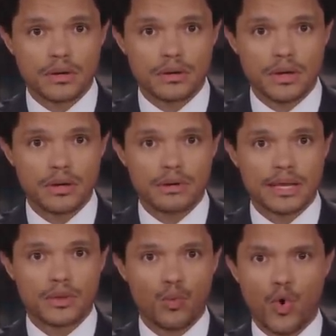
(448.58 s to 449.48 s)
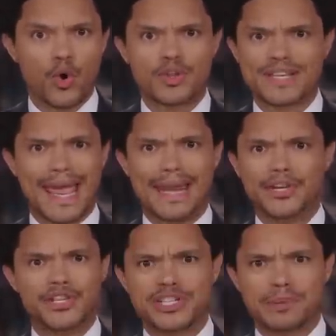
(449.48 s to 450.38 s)
Right? Like the world's
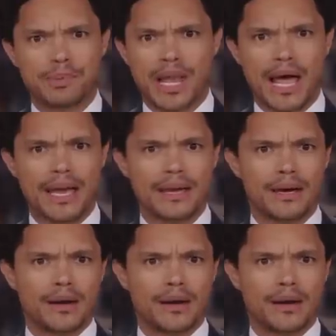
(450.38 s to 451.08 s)
energy supply,